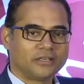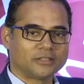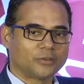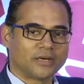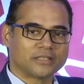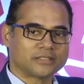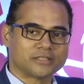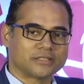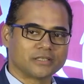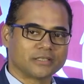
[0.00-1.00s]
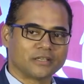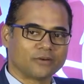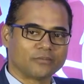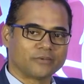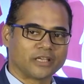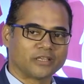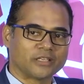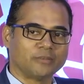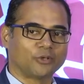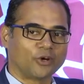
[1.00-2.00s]
Otherwise, it's we can
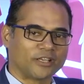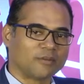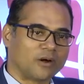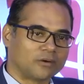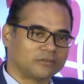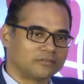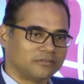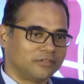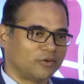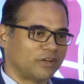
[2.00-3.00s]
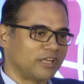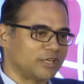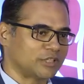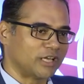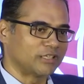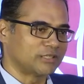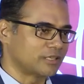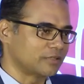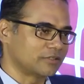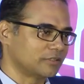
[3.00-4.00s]
keep talking about India shining,
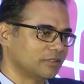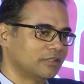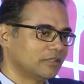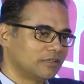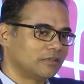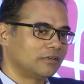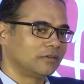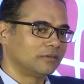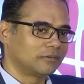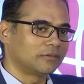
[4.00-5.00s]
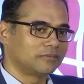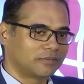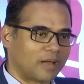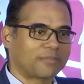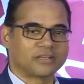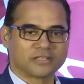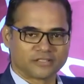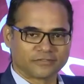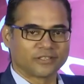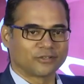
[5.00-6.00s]
etc. Capital is
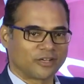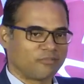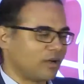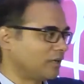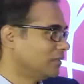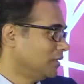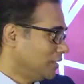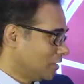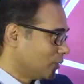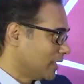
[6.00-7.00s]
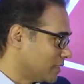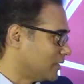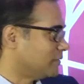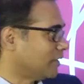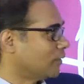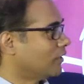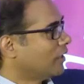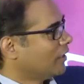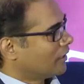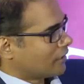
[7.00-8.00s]
difficult to come by. So excellent, very good.
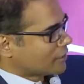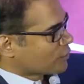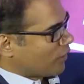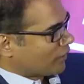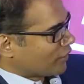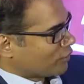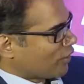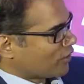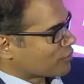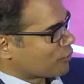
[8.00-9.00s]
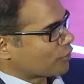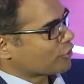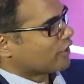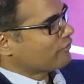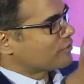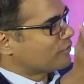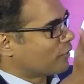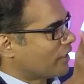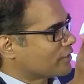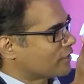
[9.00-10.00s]
Just one thing to round up. So what's your investment
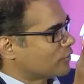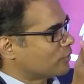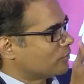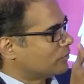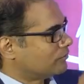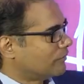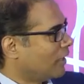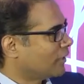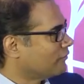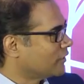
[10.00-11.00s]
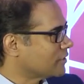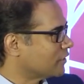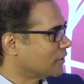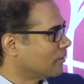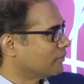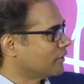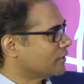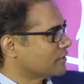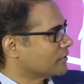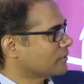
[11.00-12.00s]
horizon? You are invested in
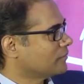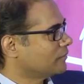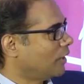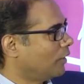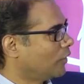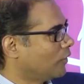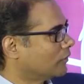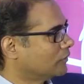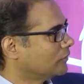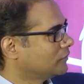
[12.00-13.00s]
companies for how long?